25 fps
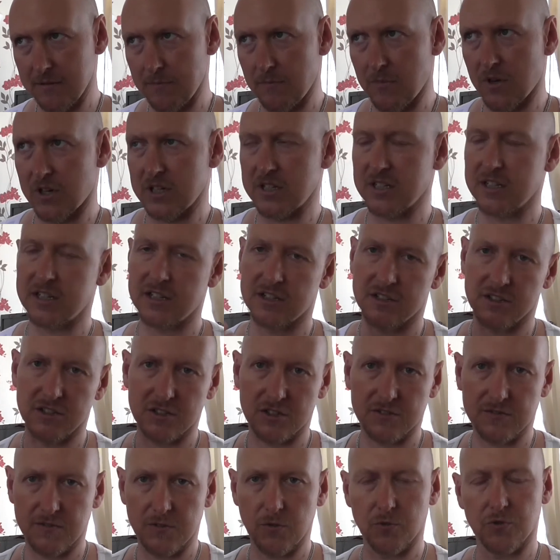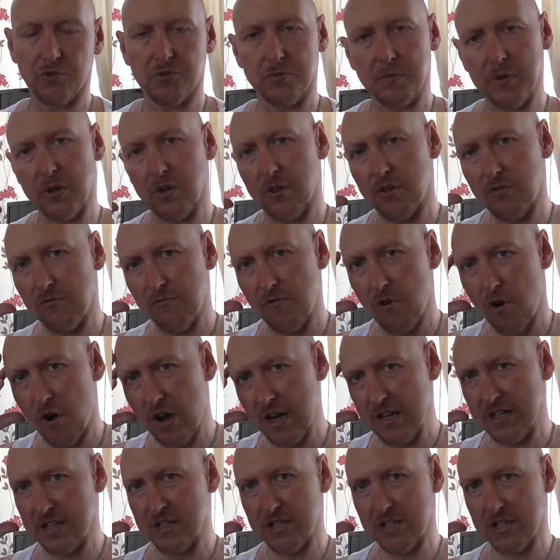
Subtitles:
my tinnitus feels to be on the right